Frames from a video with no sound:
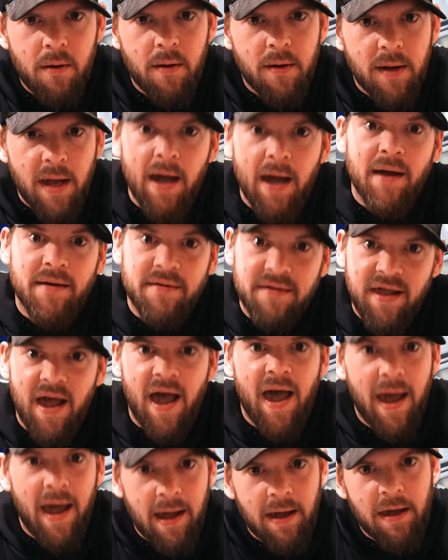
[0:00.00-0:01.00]
Yeah,
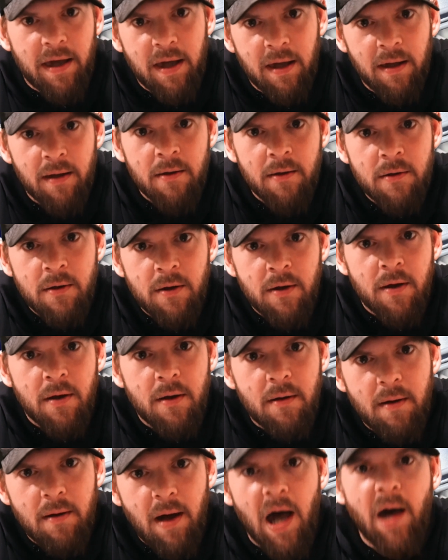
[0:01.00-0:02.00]
Dak,
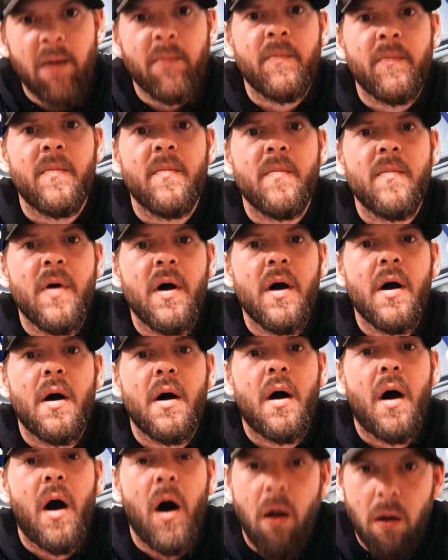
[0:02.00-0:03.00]
I'm
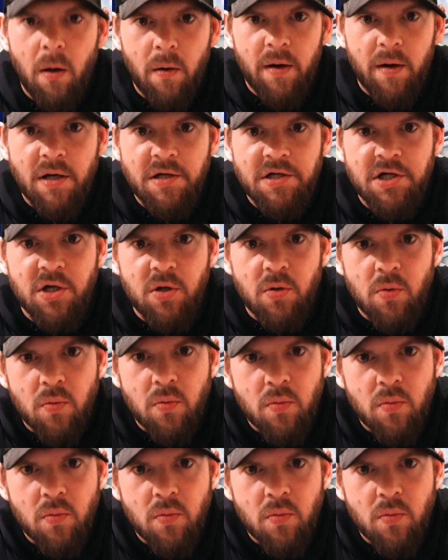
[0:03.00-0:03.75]
hollering at you.